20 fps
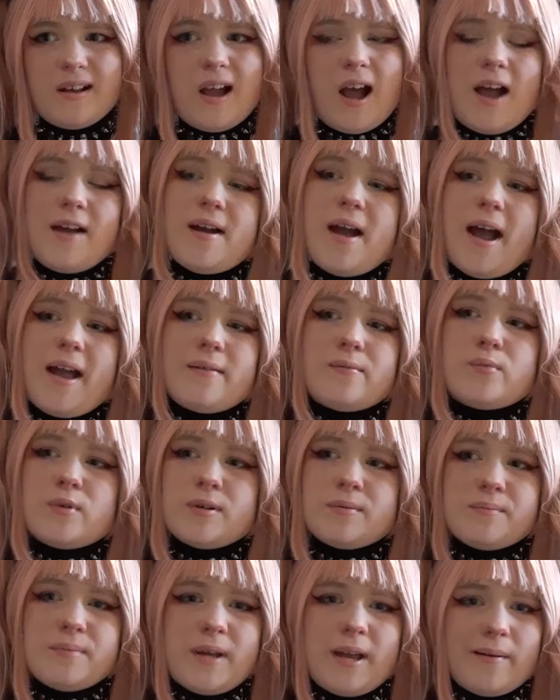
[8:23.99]
I
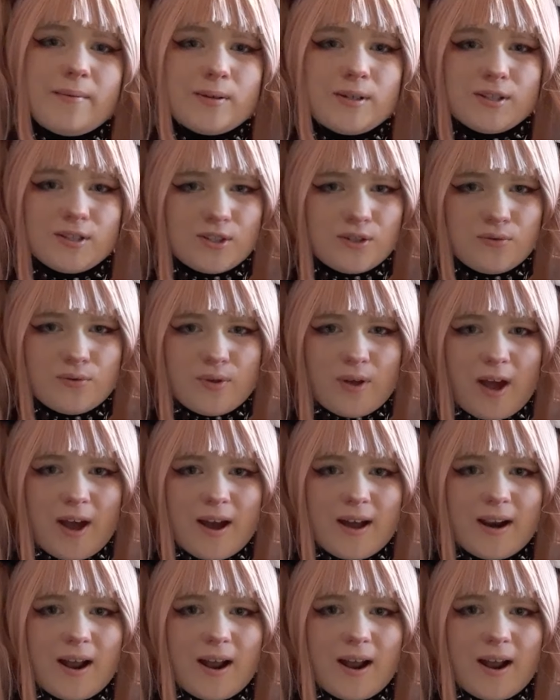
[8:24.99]
wouldn't be able to do that.